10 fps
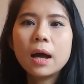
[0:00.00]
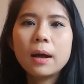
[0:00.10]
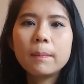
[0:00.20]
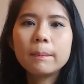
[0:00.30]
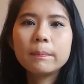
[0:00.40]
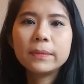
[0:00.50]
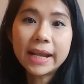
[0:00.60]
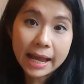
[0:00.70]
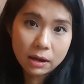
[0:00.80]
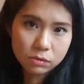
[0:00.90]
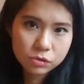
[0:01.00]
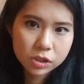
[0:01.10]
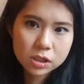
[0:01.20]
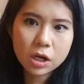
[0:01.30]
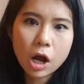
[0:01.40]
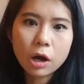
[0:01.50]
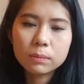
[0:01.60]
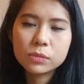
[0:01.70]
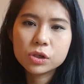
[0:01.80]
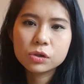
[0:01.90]
Now
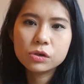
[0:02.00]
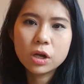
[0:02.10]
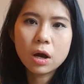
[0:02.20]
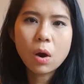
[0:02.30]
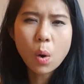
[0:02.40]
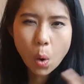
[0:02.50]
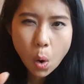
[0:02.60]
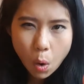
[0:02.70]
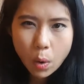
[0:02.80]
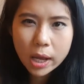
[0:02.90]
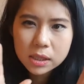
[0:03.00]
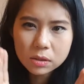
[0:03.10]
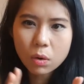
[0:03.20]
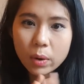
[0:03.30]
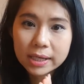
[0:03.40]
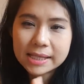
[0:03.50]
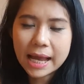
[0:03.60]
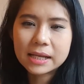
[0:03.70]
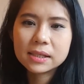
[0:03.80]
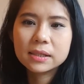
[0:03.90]
come to the always
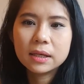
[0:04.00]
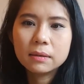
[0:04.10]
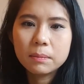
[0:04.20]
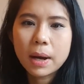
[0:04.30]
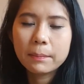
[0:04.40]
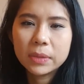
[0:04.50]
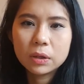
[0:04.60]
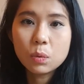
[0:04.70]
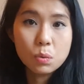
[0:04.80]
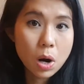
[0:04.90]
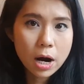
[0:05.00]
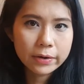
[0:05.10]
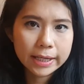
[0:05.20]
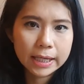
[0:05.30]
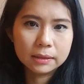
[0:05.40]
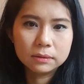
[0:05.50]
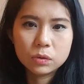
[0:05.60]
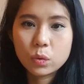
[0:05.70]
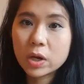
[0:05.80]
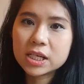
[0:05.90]
asking mommy
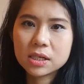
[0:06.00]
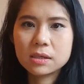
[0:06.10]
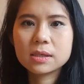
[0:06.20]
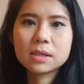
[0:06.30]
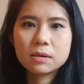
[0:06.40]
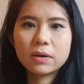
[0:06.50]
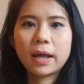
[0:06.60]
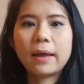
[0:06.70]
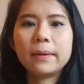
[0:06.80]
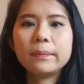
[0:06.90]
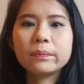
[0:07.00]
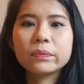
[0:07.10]
worrying questions. Okay,